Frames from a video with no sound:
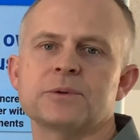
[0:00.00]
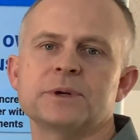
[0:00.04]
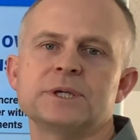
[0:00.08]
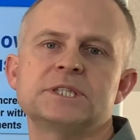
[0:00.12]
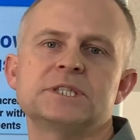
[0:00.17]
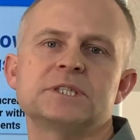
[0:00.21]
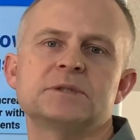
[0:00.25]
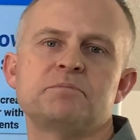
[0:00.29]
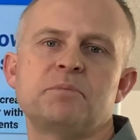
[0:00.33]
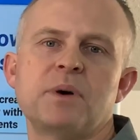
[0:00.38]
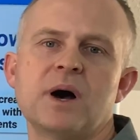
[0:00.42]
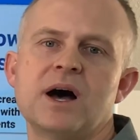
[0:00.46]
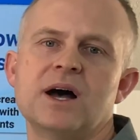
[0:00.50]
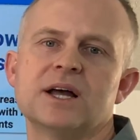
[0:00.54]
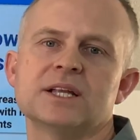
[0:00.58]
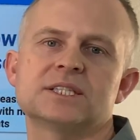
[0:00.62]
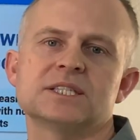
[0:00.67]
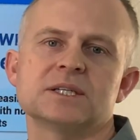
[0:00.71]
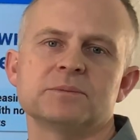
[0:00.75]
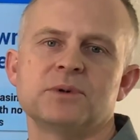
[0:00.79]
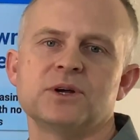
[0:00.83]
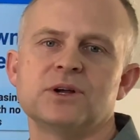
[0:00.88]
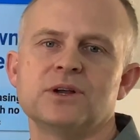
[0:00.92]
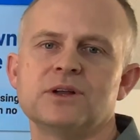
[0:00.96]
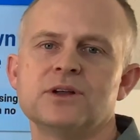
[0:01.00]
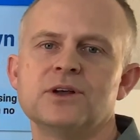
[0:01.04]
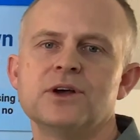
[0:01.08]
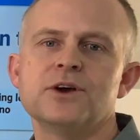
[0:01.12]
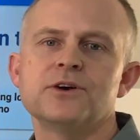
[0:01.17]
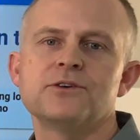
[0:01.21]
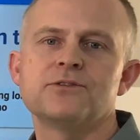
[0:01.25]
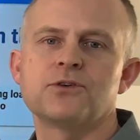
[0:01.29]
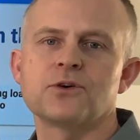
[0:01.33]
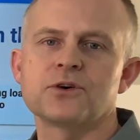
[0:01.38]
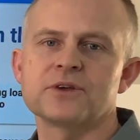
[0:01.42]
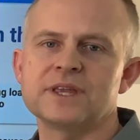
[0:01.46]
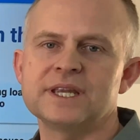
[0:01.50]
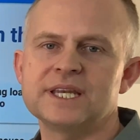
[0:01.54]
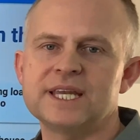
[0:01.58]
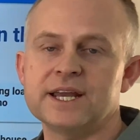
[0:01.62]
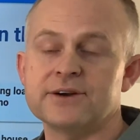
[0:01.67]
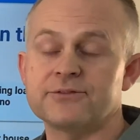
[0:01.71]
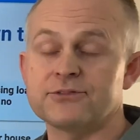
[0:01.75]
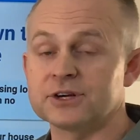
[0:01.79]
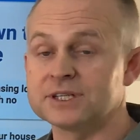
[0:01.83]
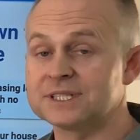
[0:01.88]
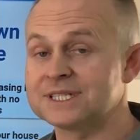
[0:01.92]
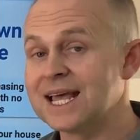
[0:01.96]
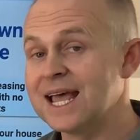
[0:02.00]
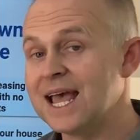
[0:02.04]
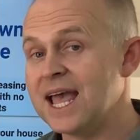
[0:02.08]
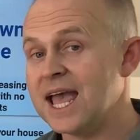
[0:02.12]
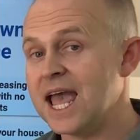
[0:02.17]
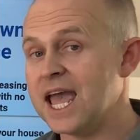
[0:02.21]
responsible for the difference.